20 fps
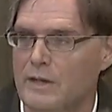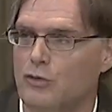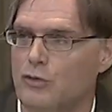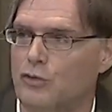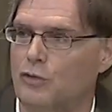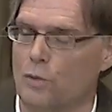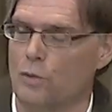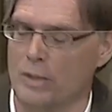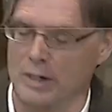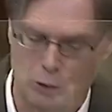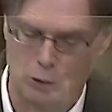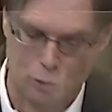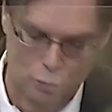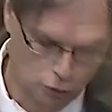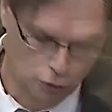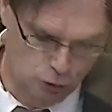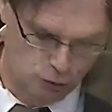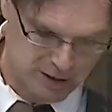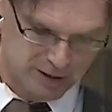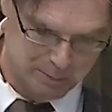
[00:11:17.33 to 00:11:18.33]
is
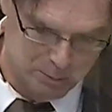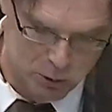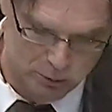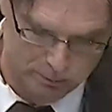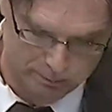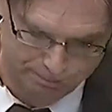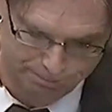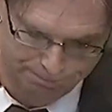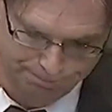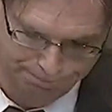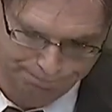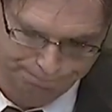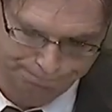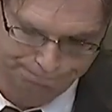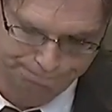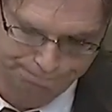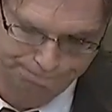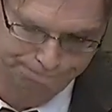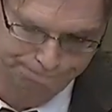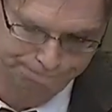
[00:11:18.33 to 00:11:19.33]
beyond reproach